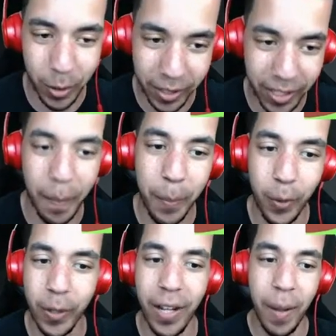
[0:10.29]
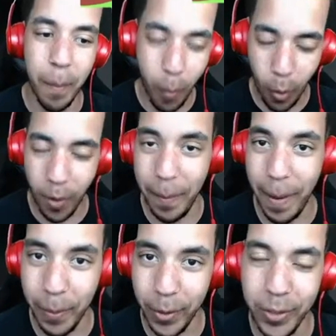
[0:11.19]
a couple more
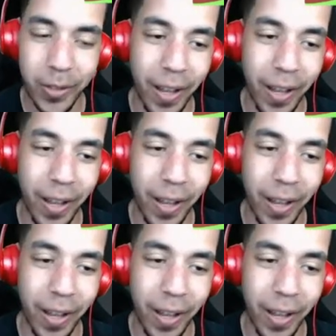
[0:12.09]
members,